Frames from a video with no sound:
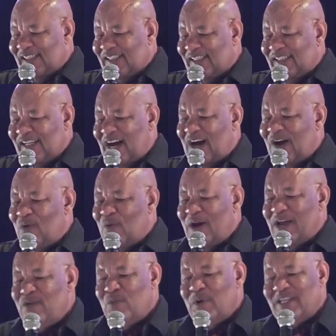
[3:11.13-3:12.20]
Now,
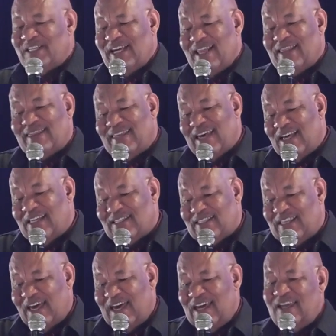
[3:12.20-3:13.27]
when we said
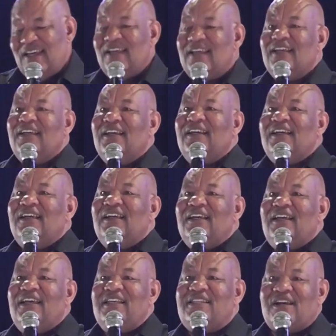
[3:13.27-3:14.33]
Thursday,
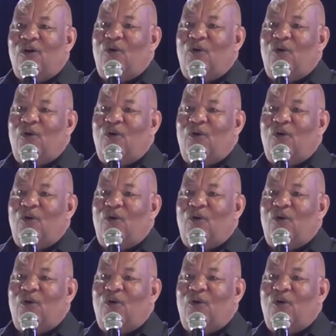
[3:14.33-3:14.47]
it's a